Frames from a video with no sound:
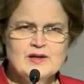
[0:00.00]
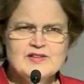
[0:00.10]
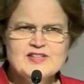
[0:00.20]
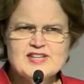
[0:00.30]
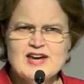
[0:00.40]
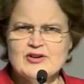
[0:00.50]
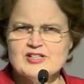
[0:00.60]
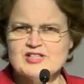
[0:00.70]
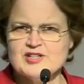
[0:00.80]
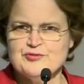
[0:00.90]
These
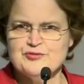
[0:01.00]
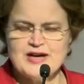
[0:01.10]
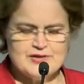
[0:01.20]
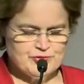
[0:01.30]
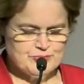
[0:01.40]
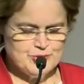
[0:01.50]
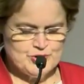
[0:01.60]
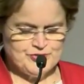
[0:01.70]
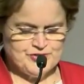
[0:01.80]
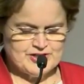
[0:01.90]
characters are far from
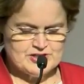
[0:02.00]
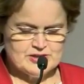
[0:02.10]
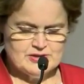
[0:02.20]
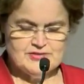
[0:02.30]
perfect.